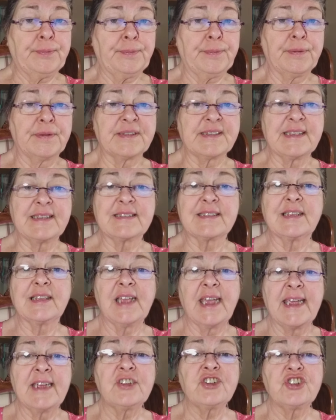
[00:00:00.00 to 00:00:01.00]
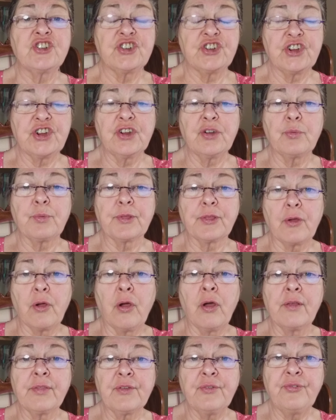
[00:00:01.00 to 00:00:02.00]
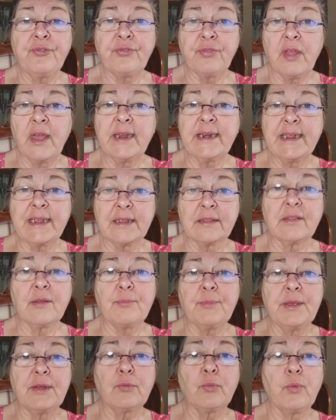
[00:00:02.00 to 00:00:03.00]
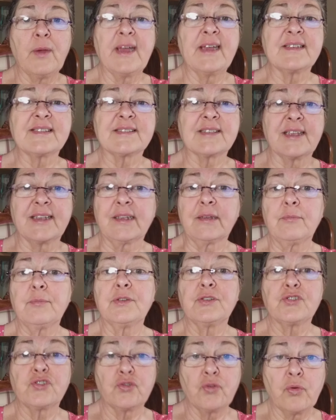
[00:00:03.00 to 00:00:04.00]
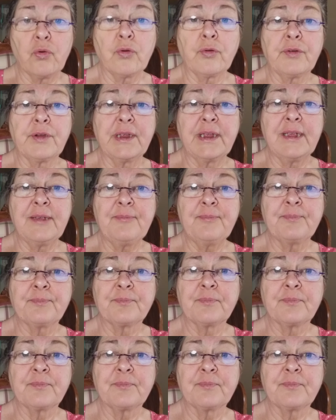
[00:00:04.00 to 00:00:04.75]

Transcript: since last year with all the flooding in the Midwest, like in Missouri,